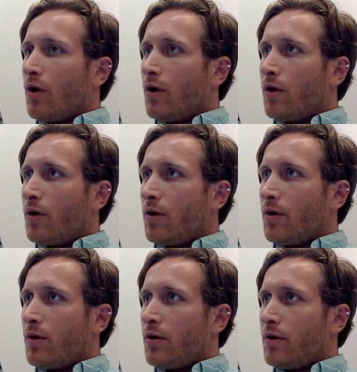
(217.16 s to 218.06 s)

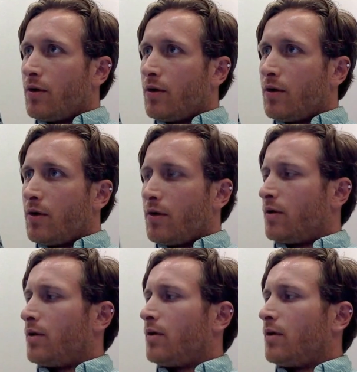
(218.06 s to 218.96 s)

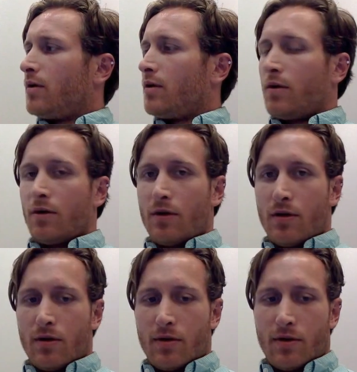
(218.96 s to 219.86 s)

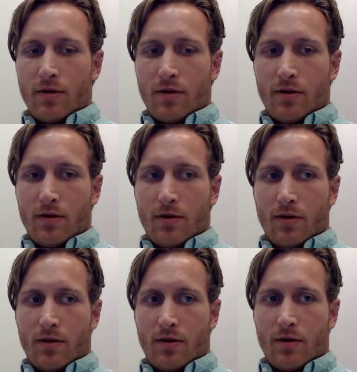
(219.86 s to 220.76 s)

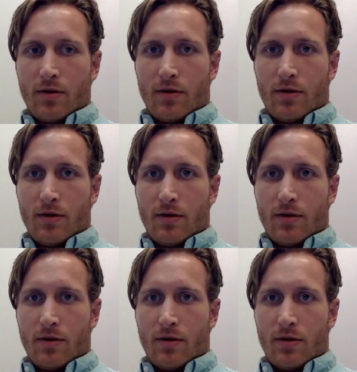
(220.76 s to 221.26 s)
(no one is talking)